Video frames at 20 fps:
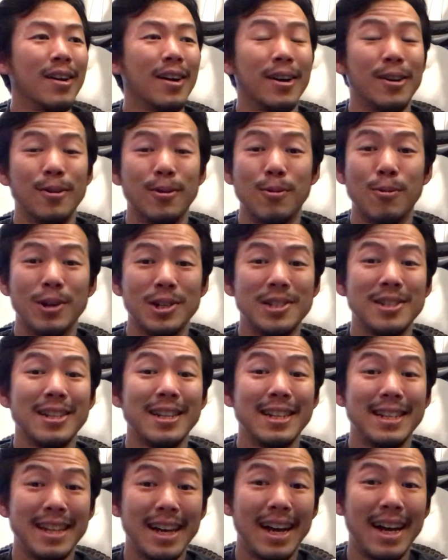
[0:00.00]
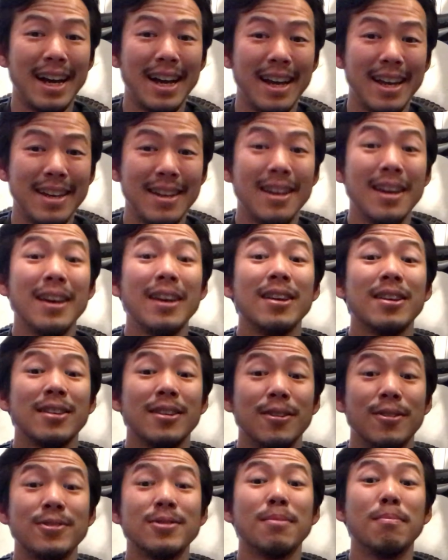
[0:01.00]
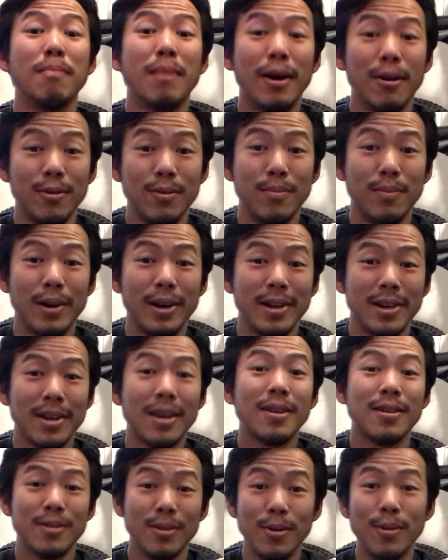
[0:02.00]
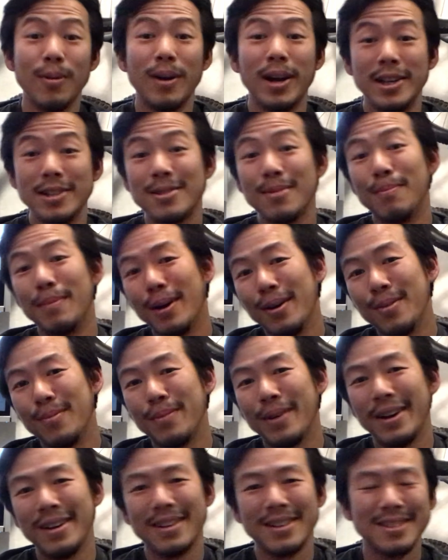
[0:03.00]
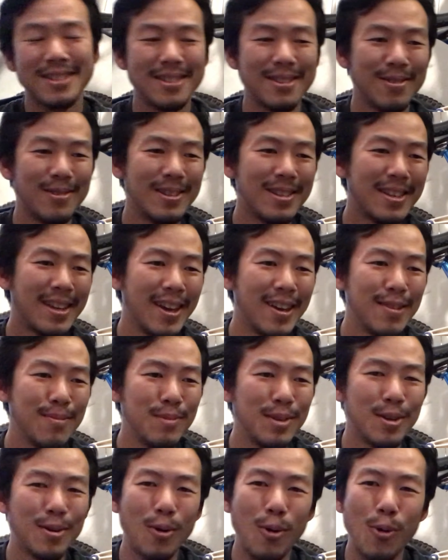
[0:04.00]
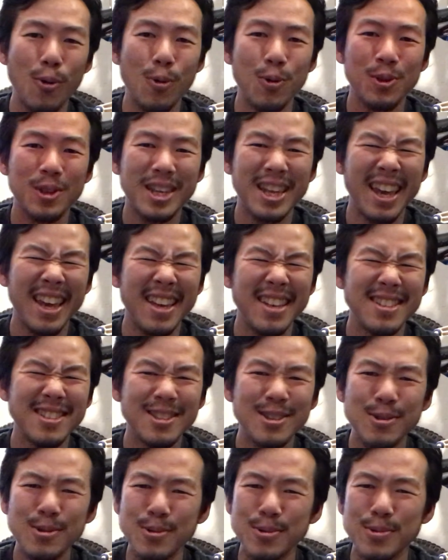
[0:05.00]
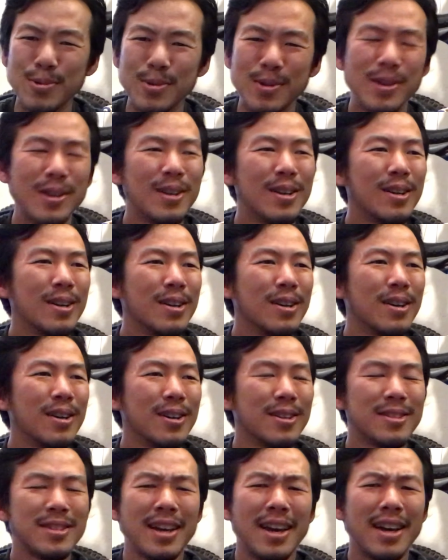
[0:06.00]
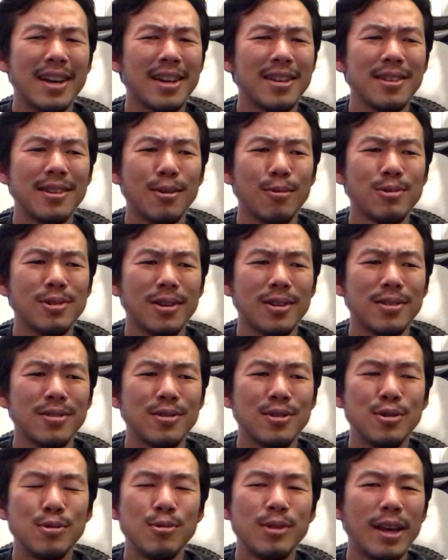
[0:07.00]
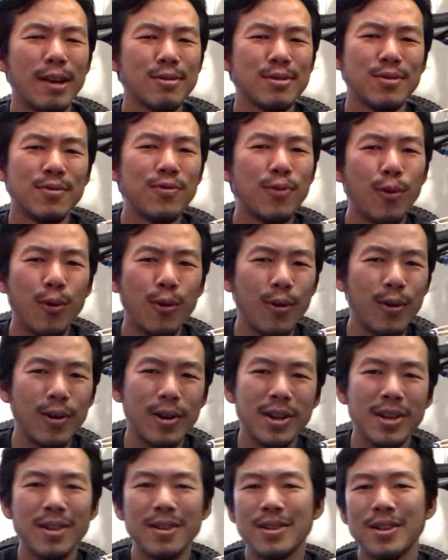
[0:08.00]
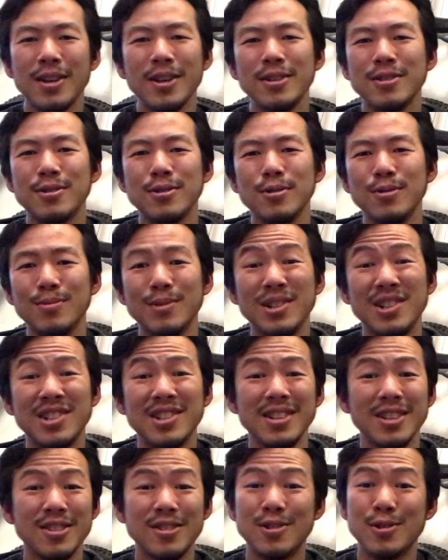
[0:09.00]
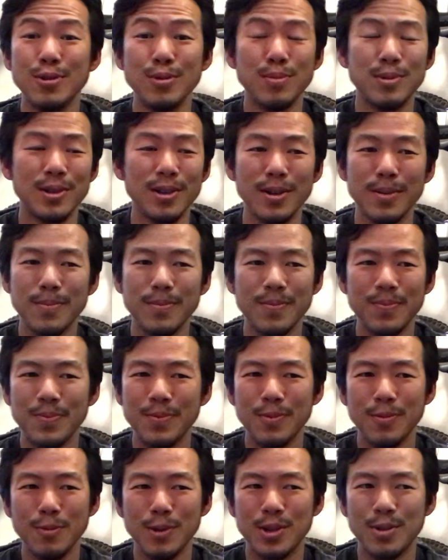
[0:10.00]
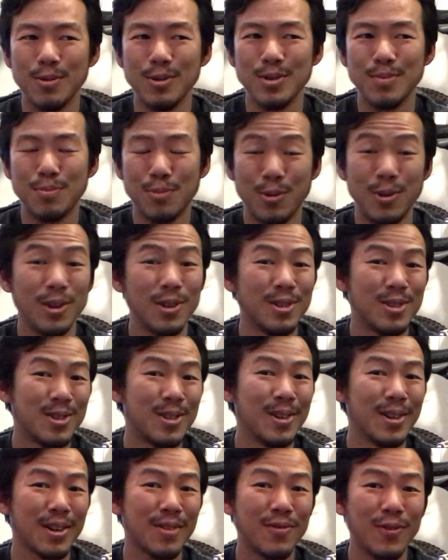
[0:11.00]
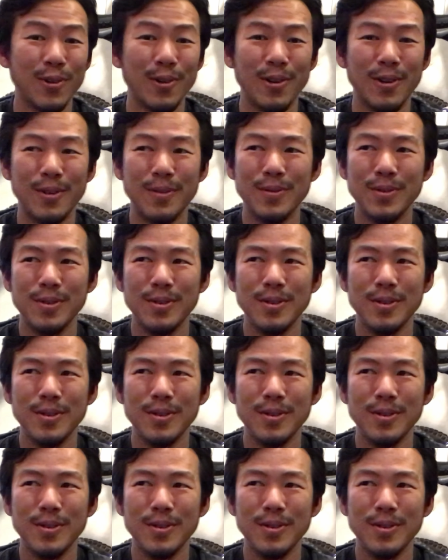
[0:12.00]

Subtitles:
I don't want you to die. Here's a mountain bike. Go ride some mountain bikes. So he gave me an old K2 Attack. I think it was like a 2004 K2, which he had souped up, which was pretty sick for